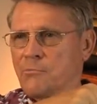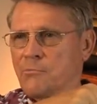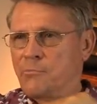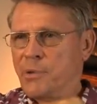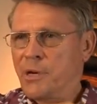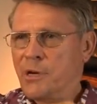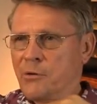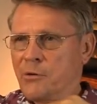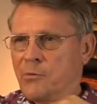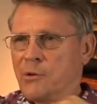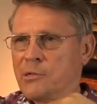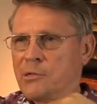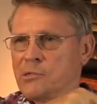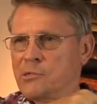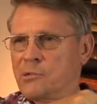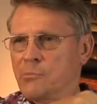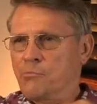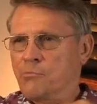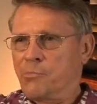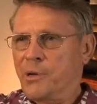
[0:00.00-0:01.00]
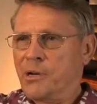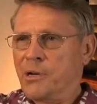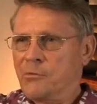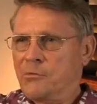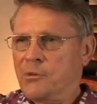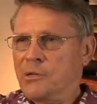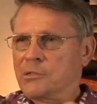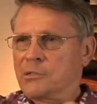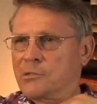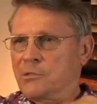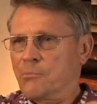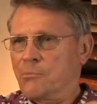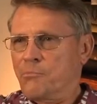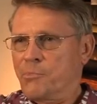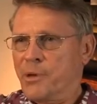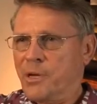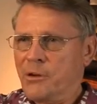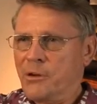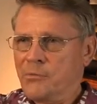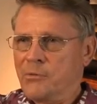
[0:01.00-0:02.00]
bigger ones, bigger ones,
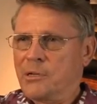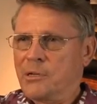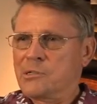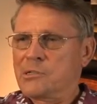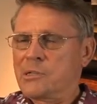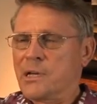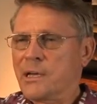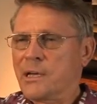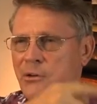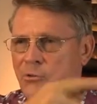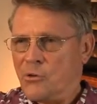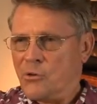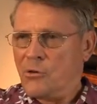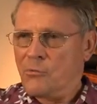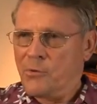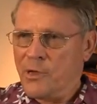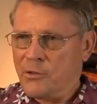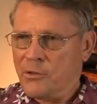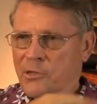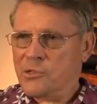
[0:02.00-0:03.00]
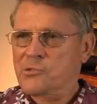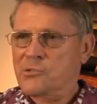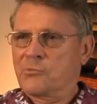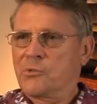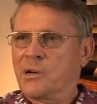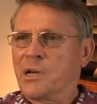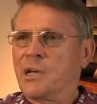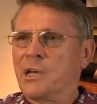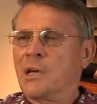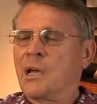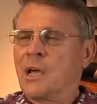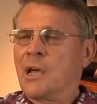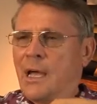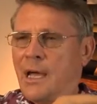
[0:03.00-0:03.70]
bigger ones. I could draw around this way.